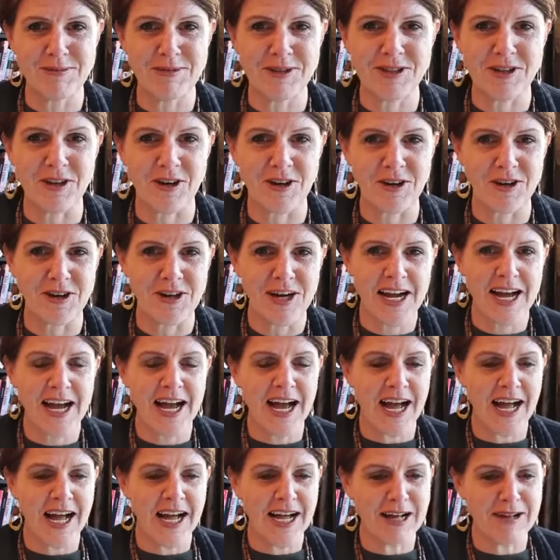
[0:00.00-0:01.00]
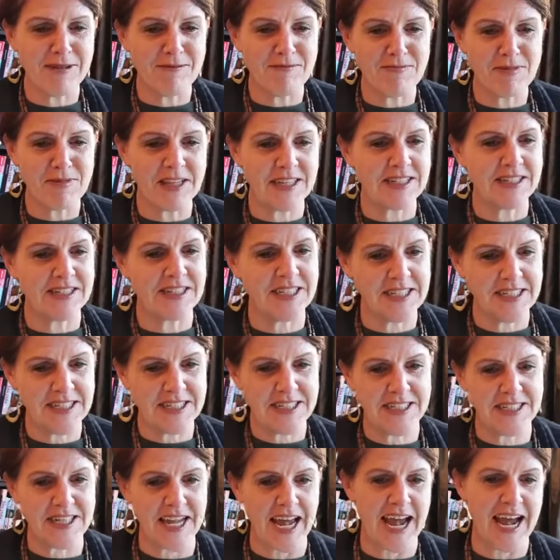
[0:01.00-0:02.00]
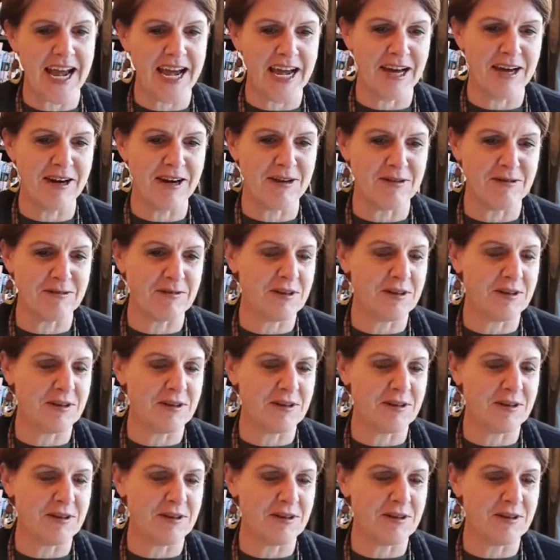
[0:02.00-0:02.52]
So this is our,